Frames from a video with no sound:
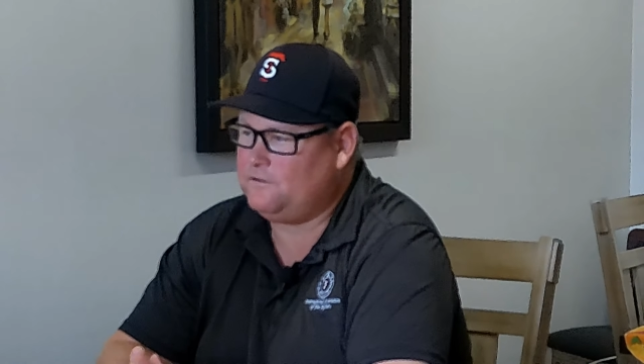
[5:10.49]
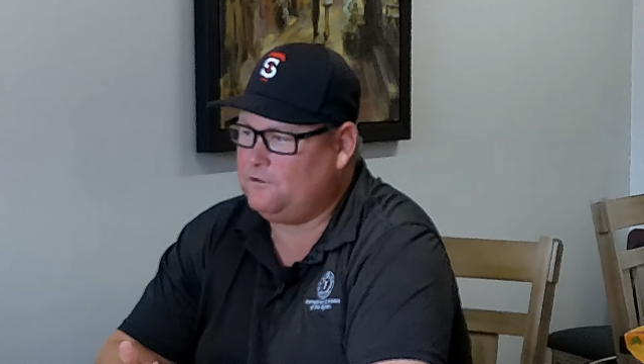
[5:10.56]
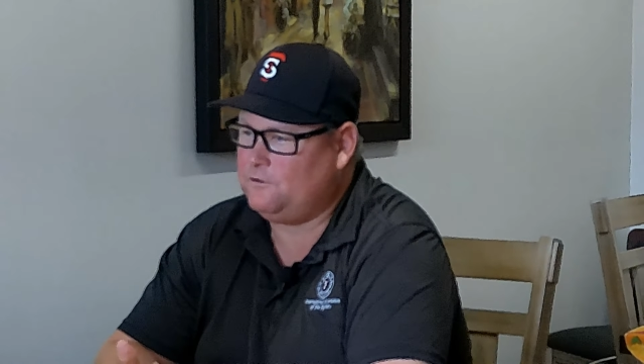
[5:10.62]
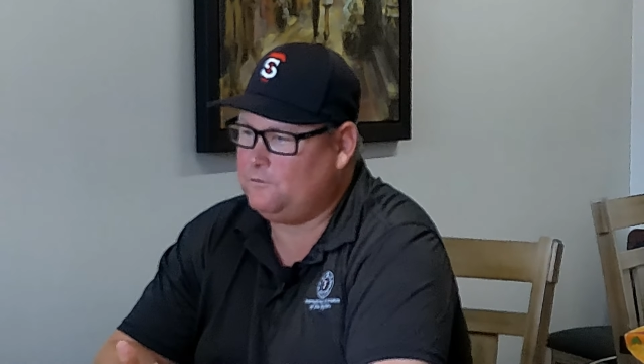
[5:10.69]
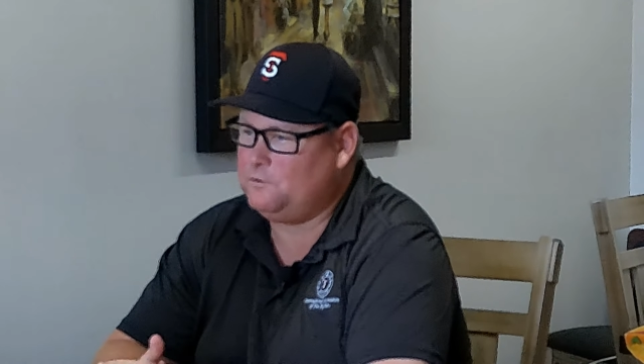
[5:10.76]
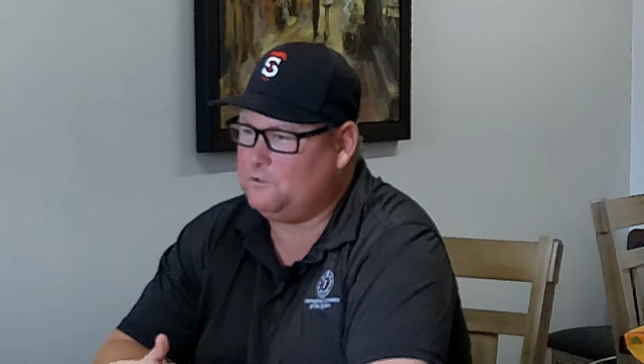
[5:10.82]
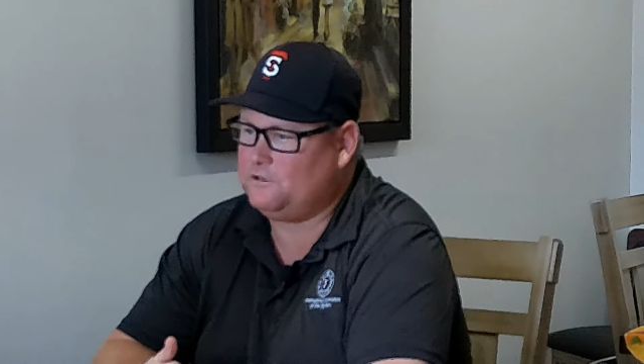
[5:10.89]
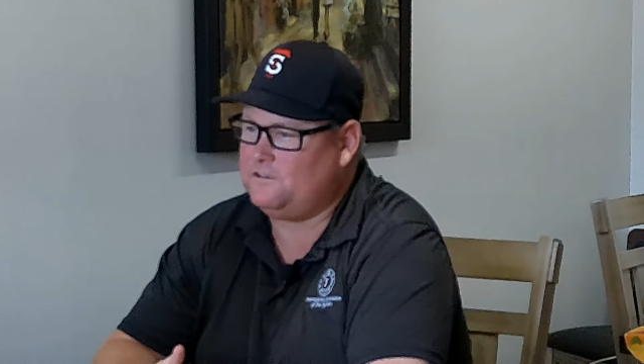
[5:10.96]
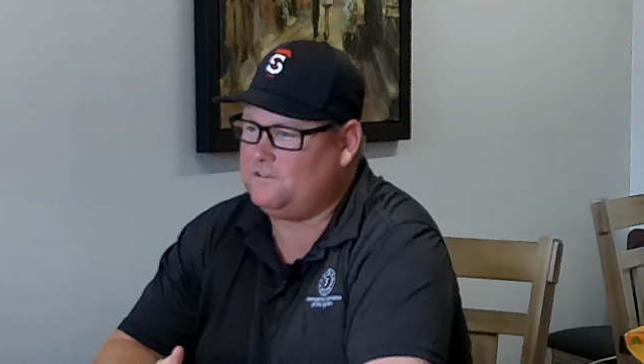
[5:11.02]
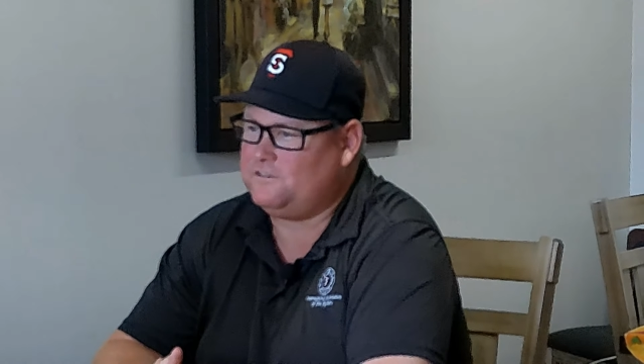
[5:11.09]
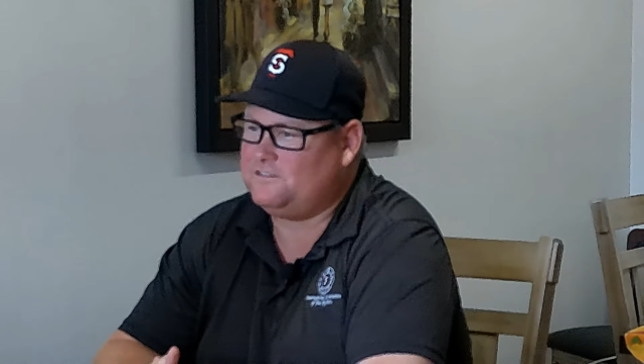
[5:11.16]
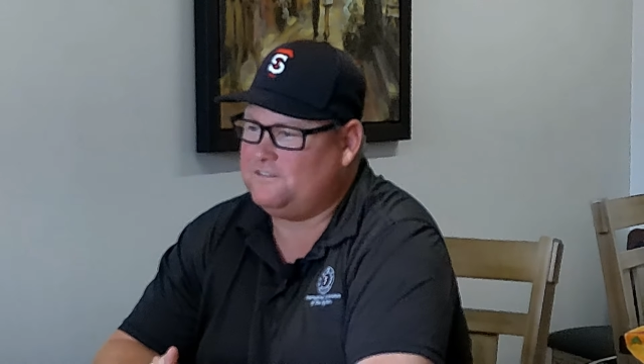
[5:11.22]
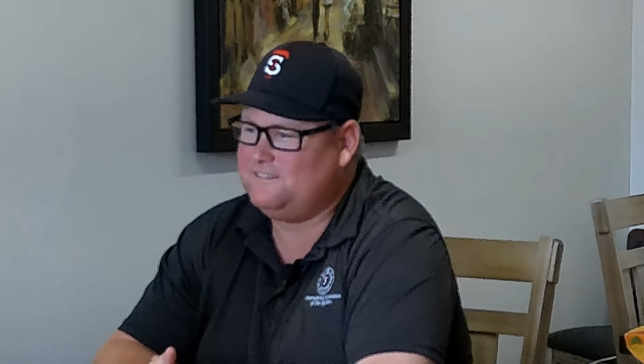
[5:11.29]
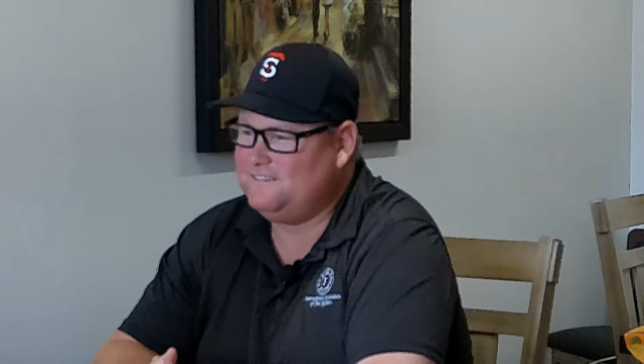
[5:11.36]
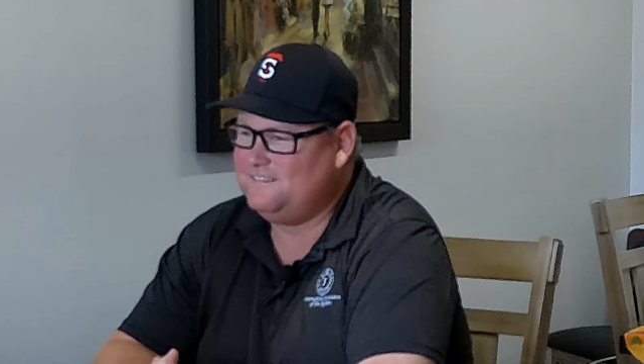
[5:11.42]
called
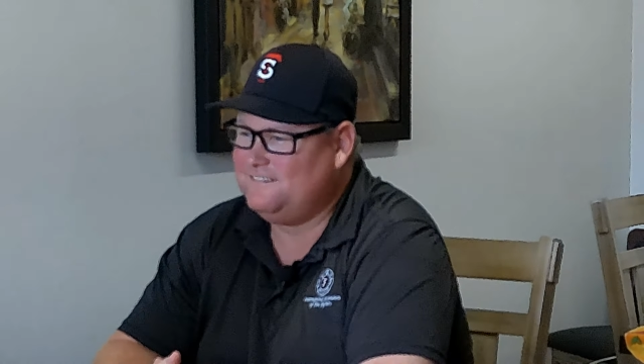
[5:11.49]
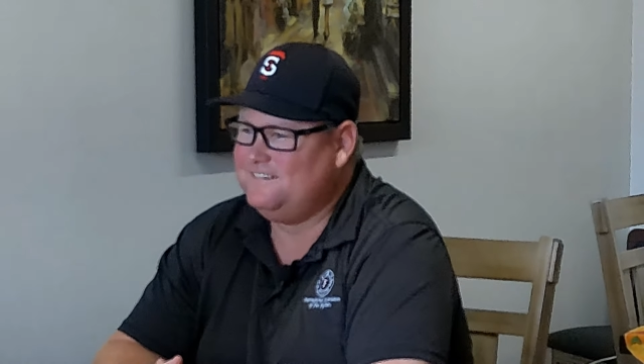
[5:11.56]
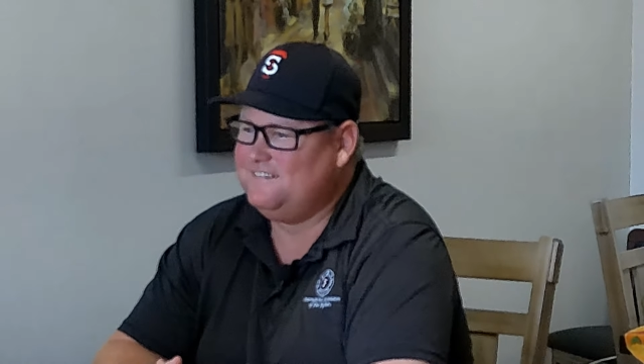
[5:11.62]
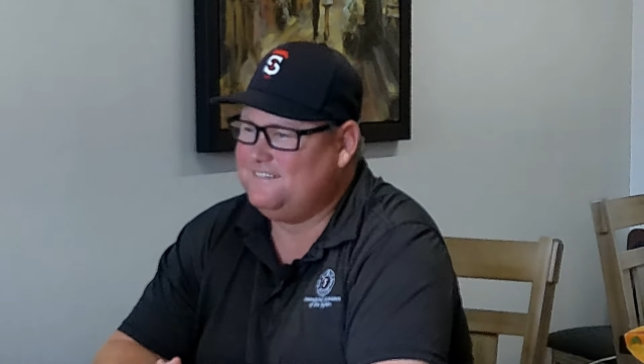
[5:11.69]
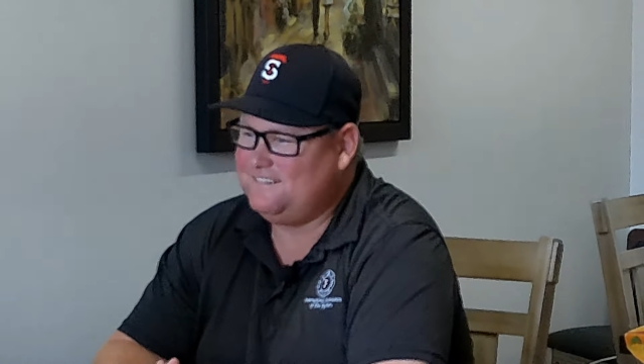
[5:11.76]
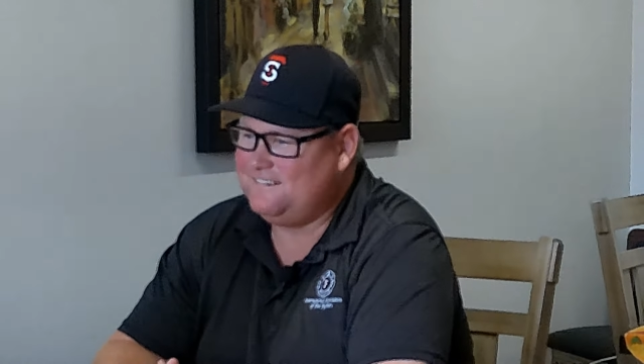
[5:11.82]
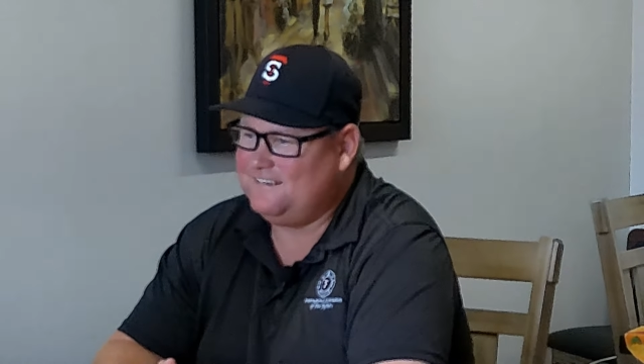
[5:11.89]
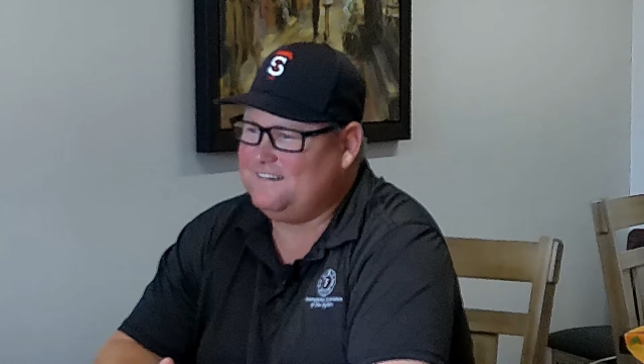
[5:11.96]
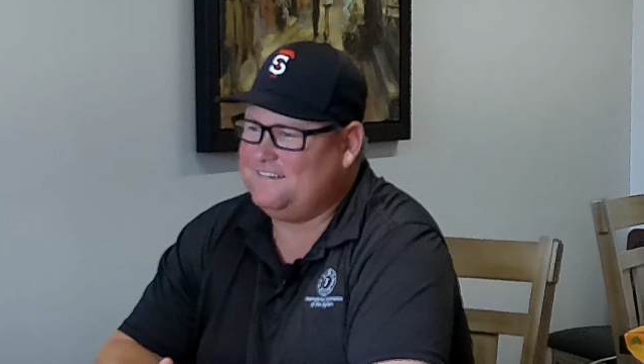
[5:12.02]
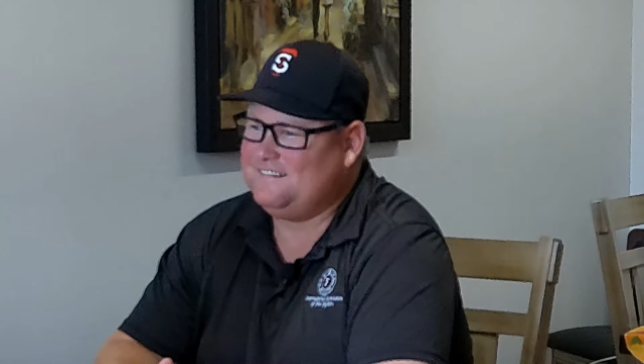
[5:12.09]
Bookies. Yeah,